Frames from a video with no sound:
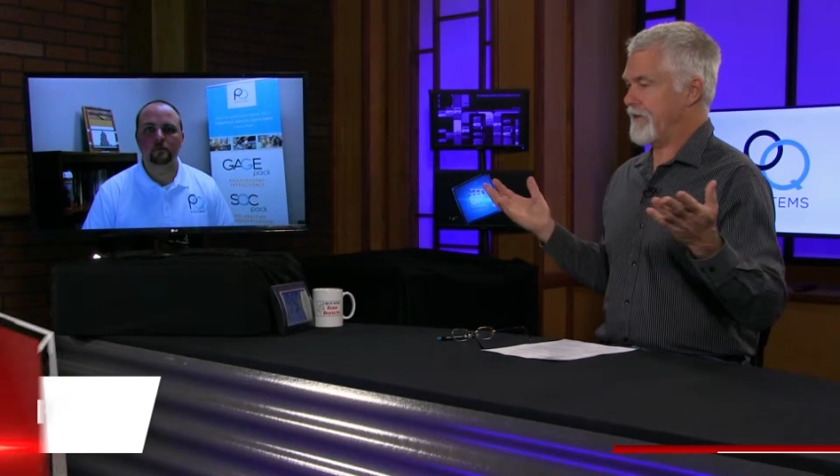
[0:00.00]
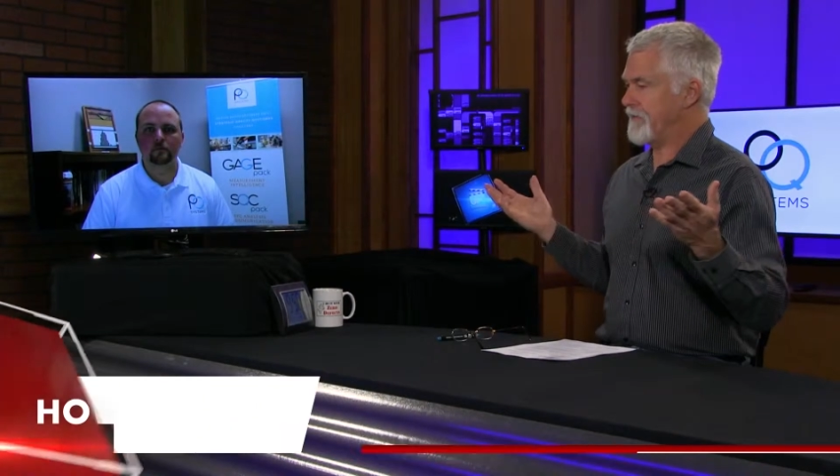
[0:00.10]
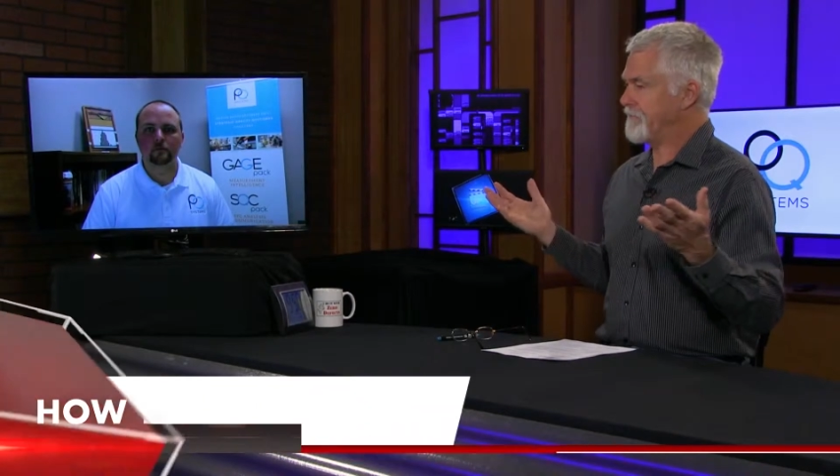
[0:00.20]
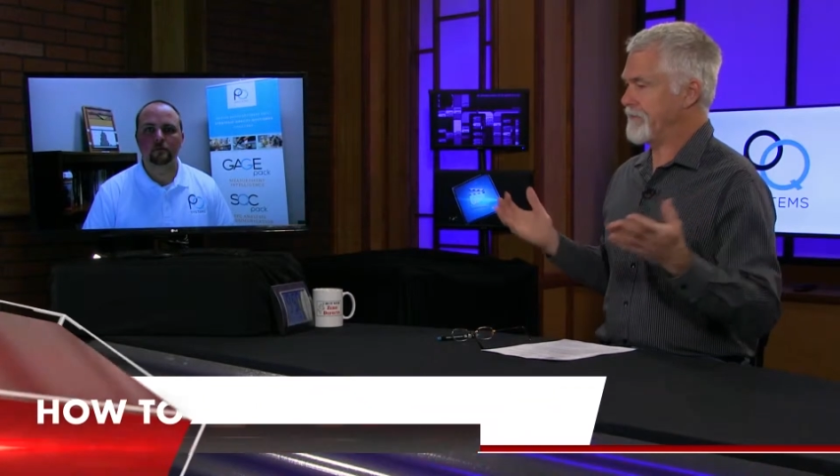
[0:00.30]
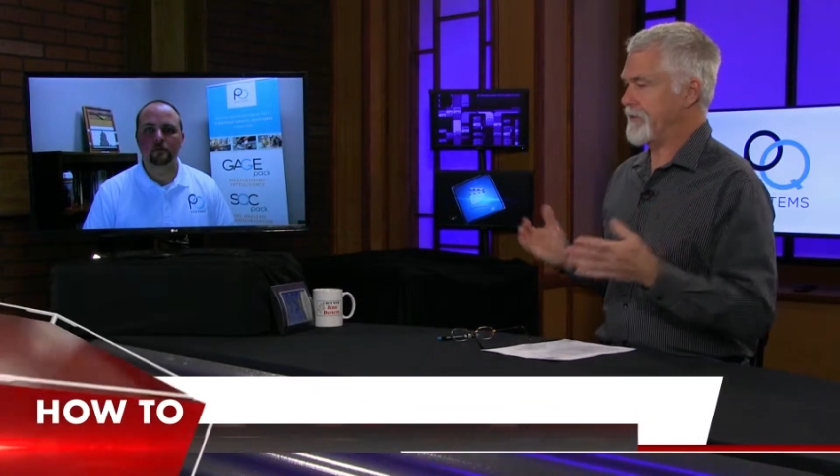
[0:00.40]
uh,
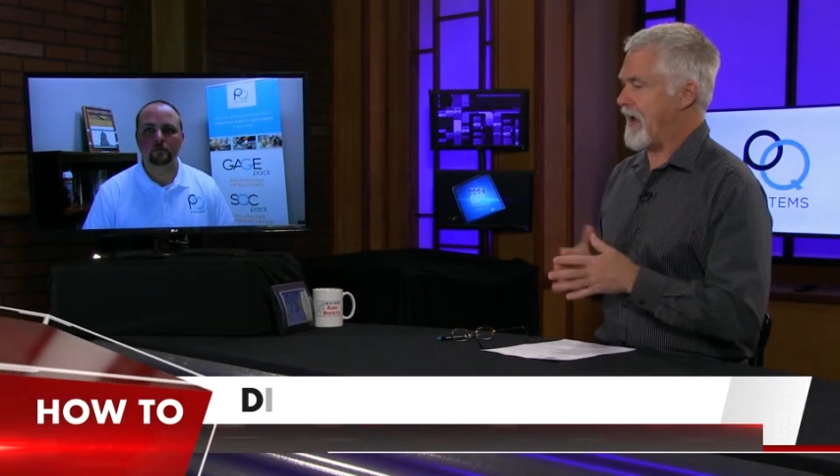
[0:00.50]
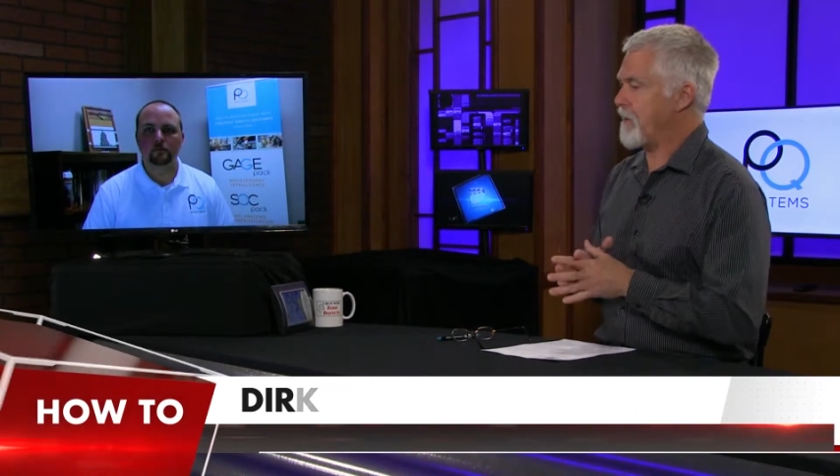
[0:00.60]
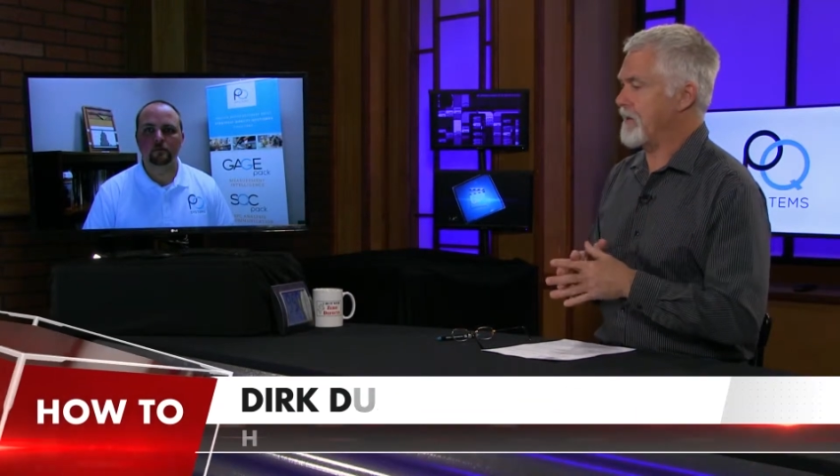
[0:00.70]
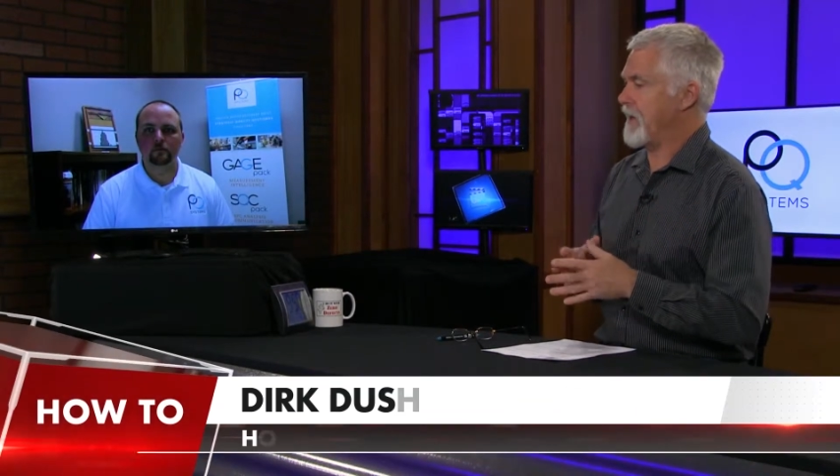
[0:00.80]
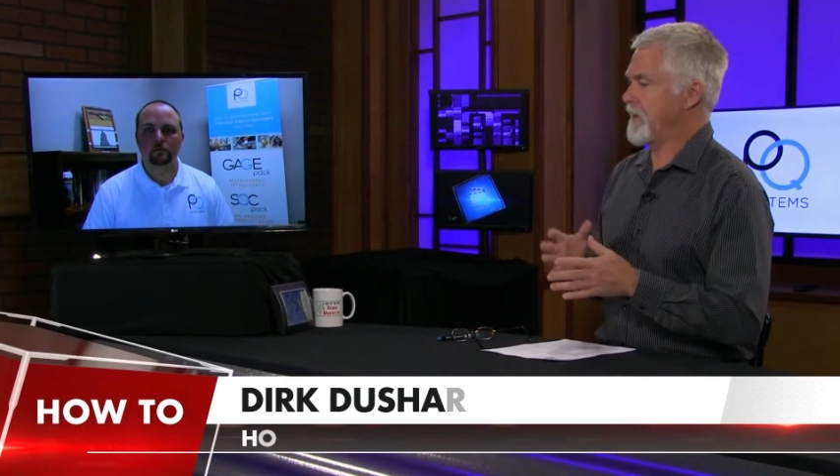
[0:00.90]

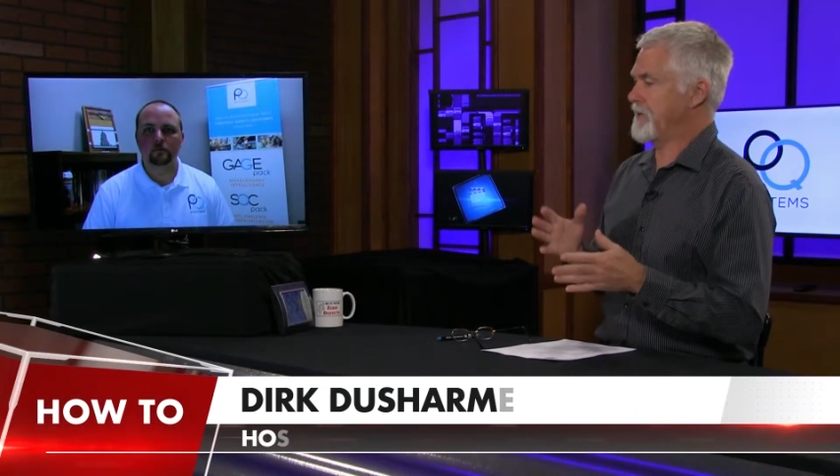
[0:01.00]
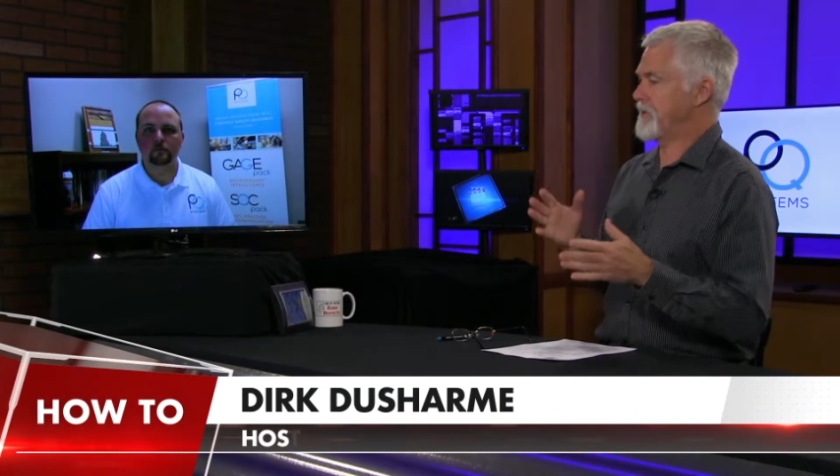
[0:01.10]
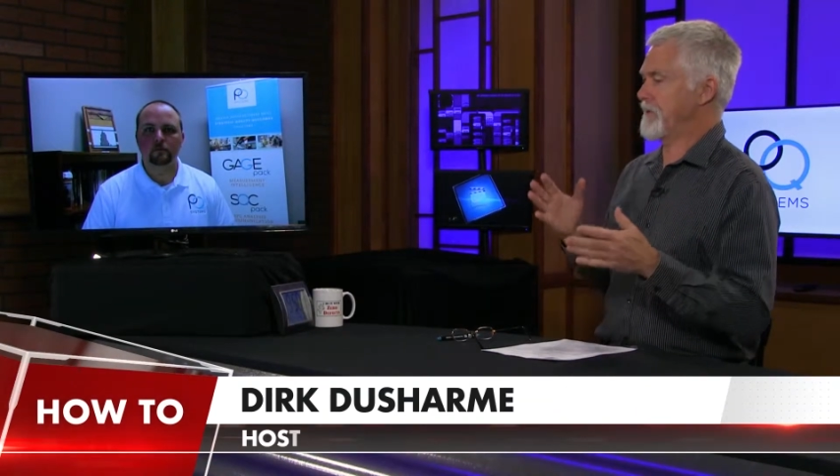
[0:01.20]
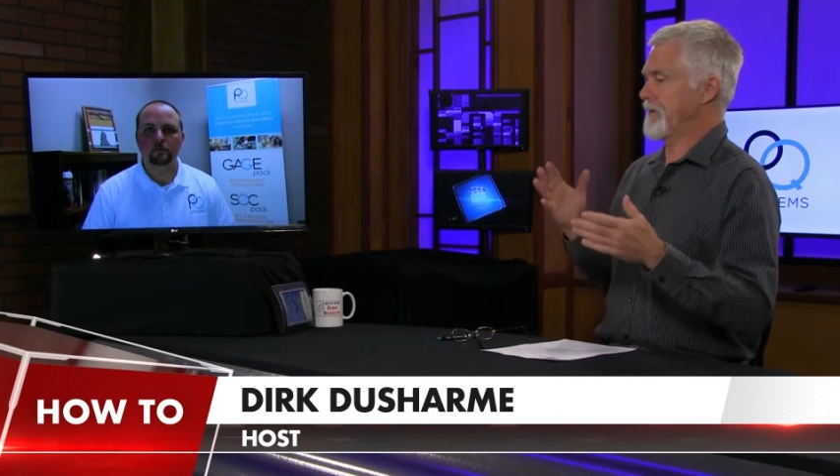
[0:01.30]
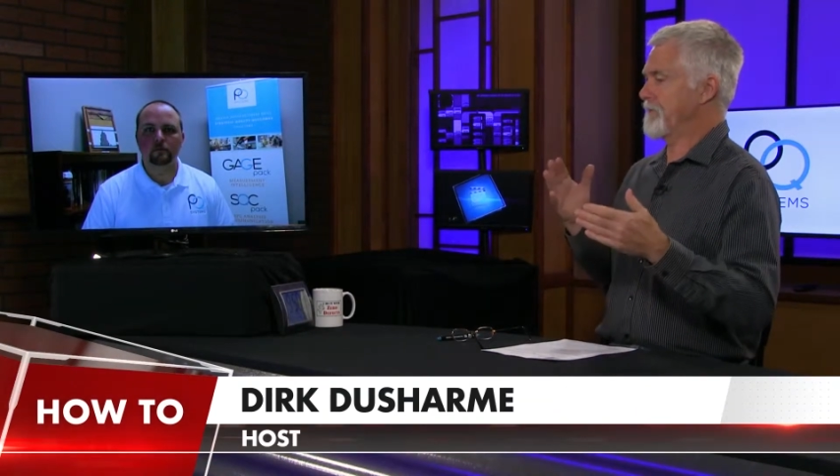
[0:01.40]

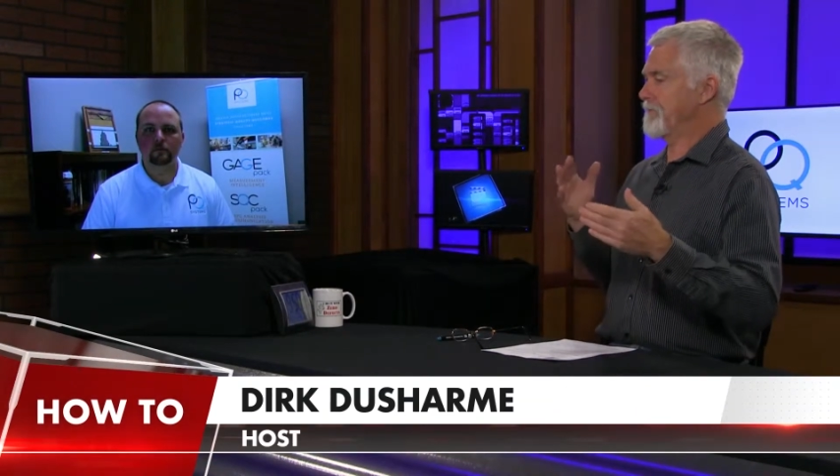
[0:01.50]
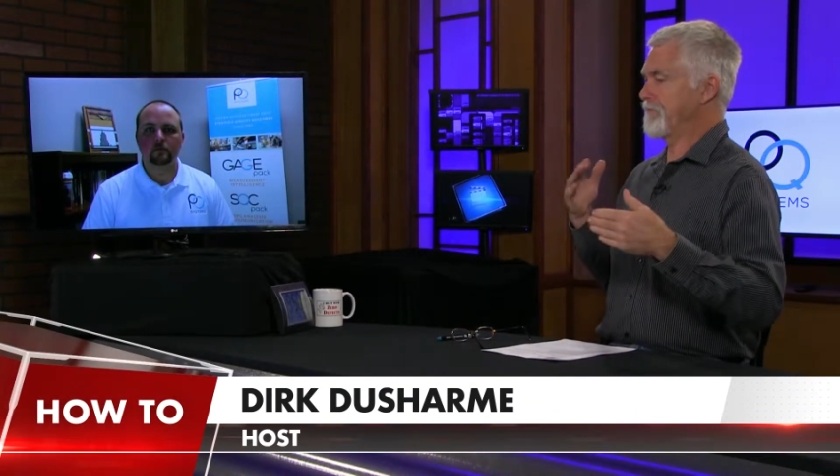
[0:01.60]
nowadays uh,